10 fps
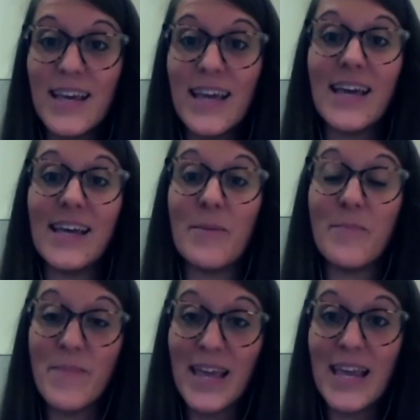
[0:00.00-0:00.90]
in
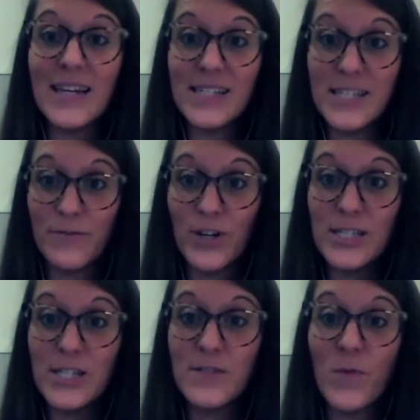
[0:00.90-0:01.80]
making a
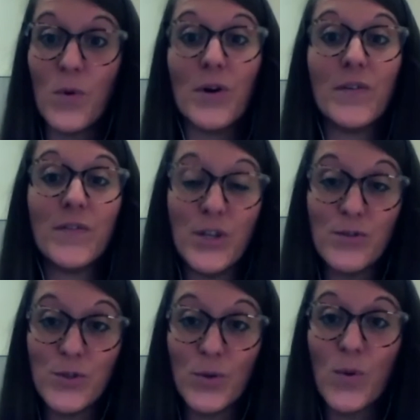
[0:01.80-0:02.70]
difference for
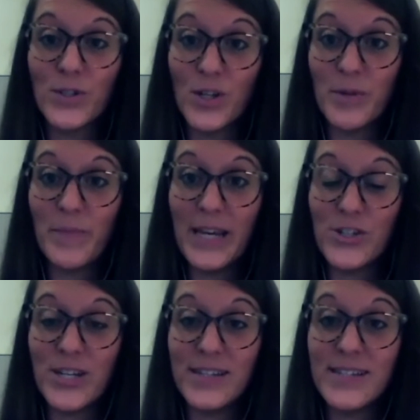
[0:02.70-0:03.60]
future chordoma
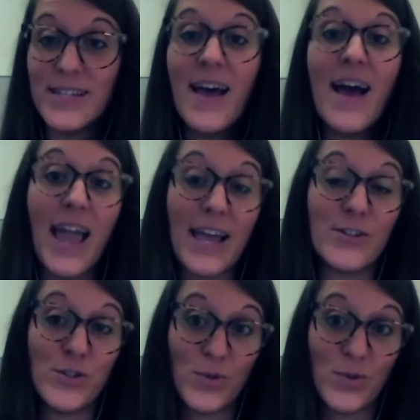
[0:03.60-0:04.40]
patients and